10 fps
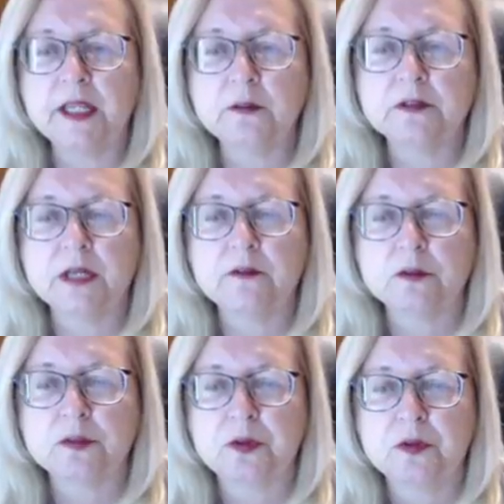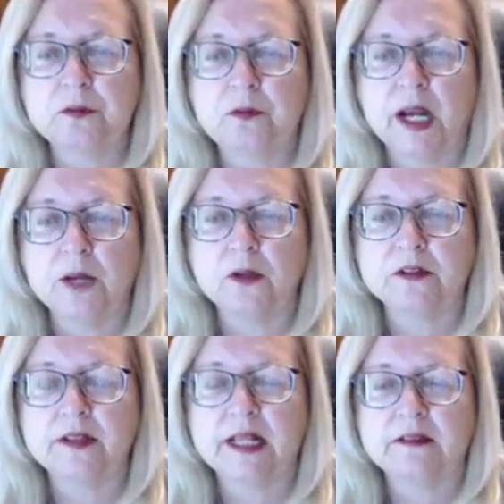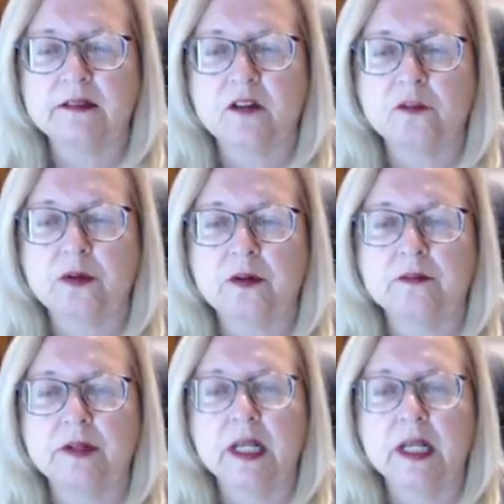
he was given was proven right. Wasn't that stuff proven?